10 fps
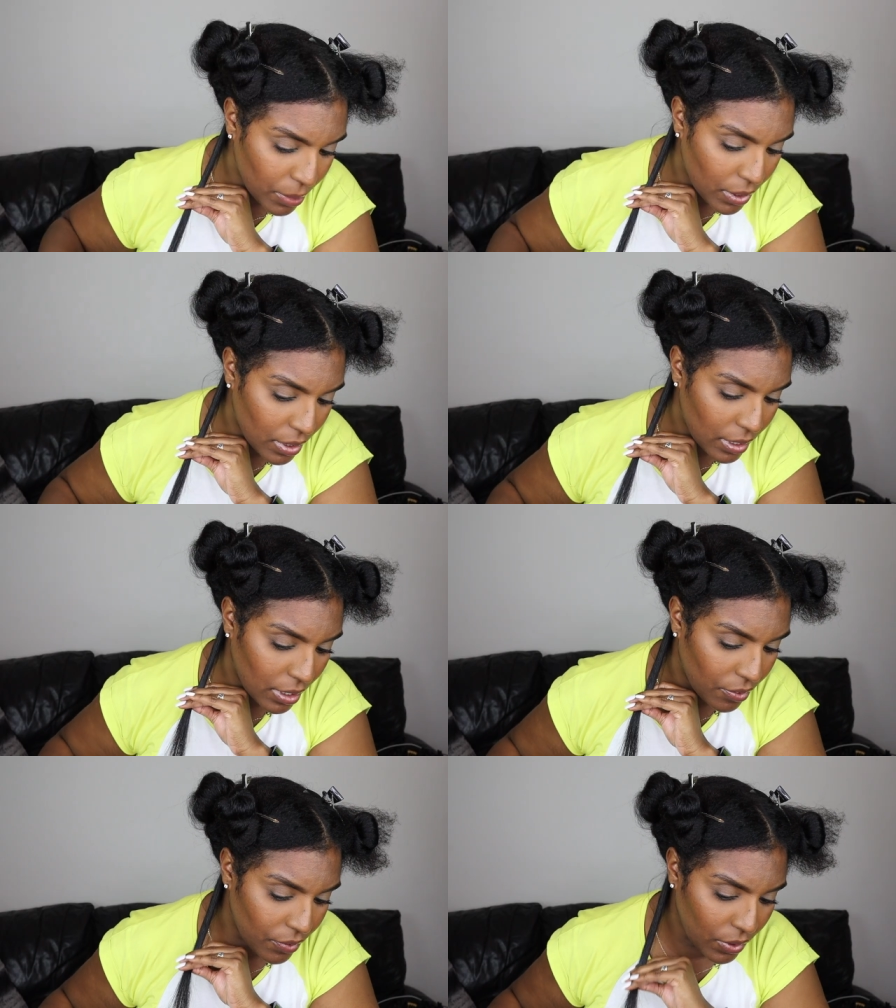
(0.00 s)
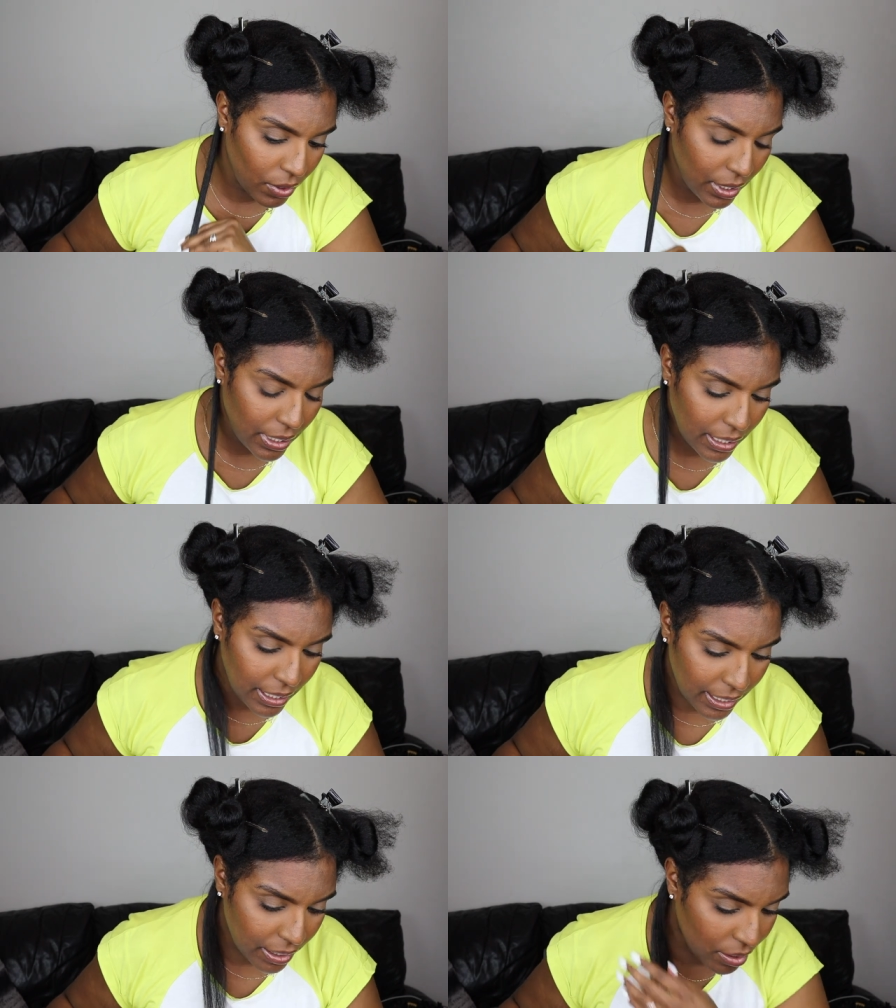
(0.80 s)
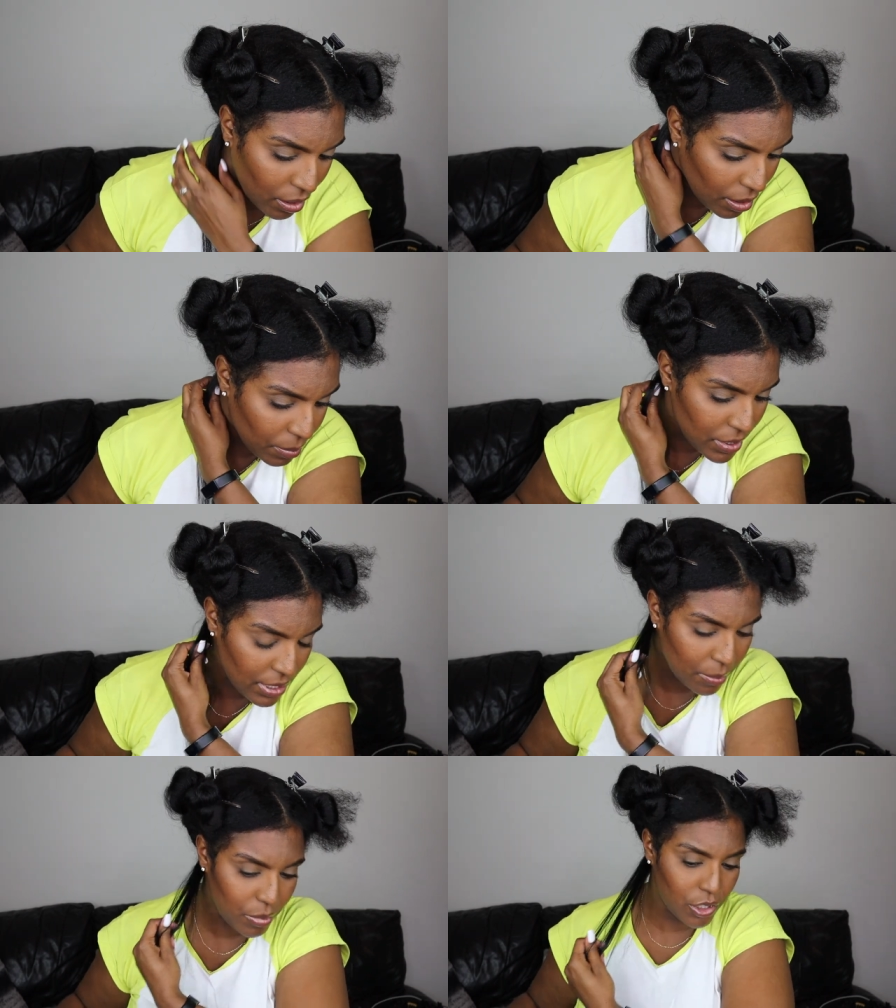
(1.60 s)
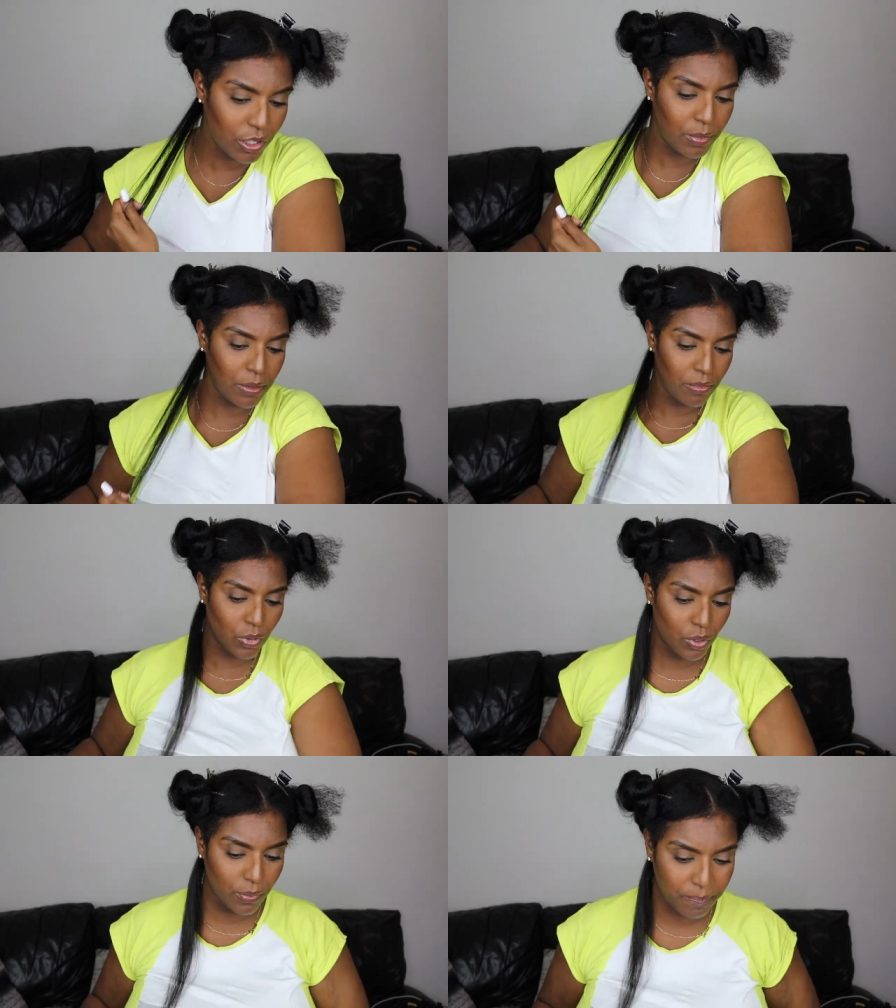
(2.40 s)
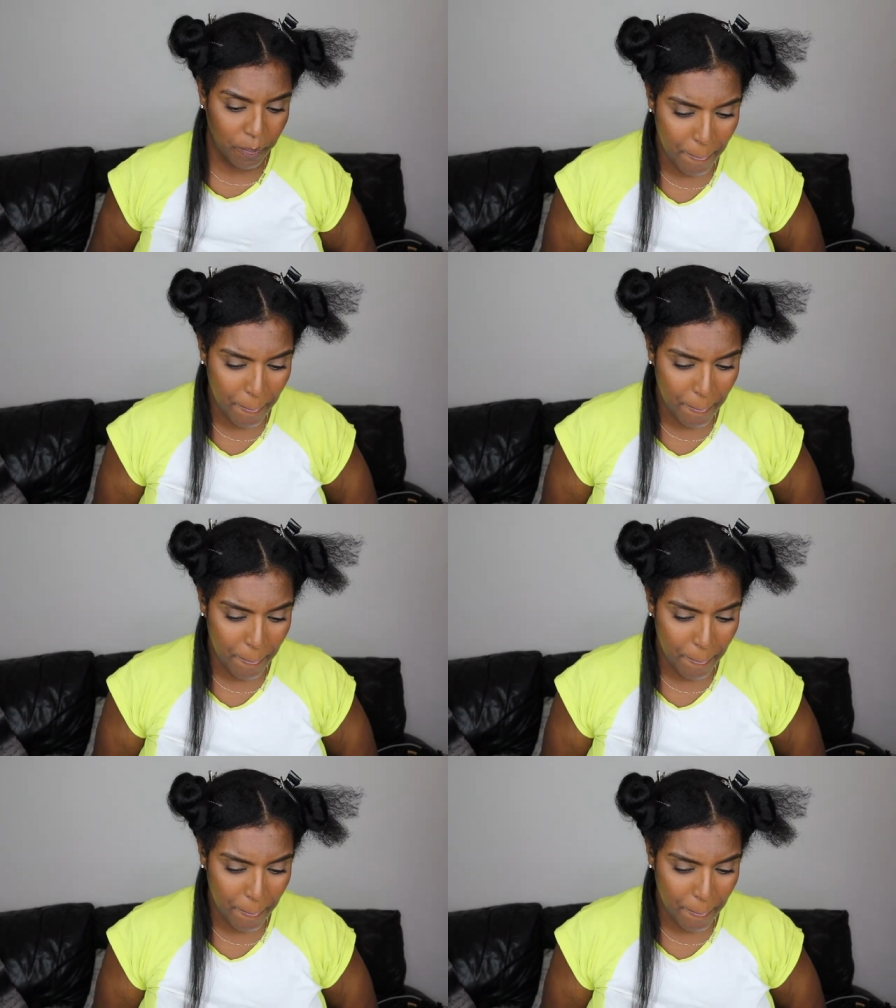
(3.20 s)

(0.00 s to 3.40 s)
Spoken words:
but I feel like I can up the temperature a bit more